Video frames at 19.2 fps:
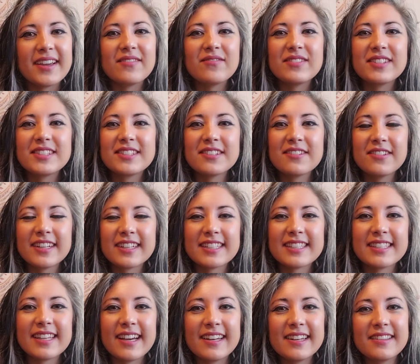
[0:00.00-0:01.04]
I am so
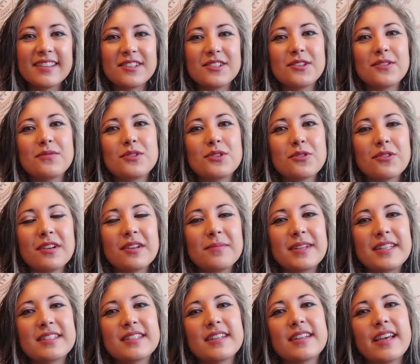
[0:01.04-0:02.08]
excited that you've joined
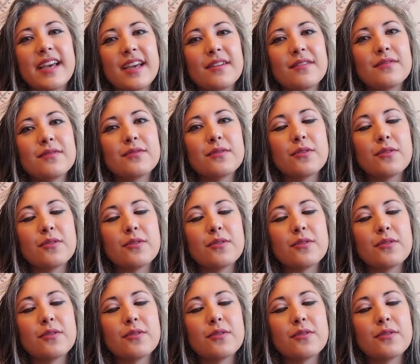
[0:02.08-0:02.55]
me today